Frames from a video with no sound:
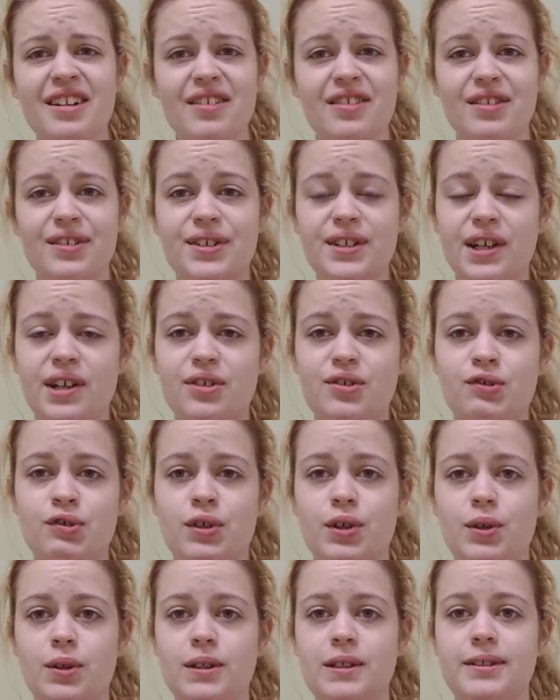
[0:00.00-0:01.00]
of this
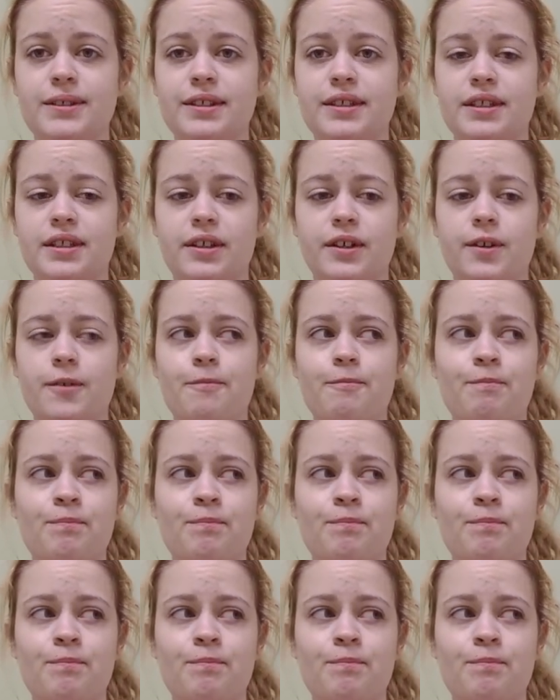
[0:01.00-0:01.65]
outro is that,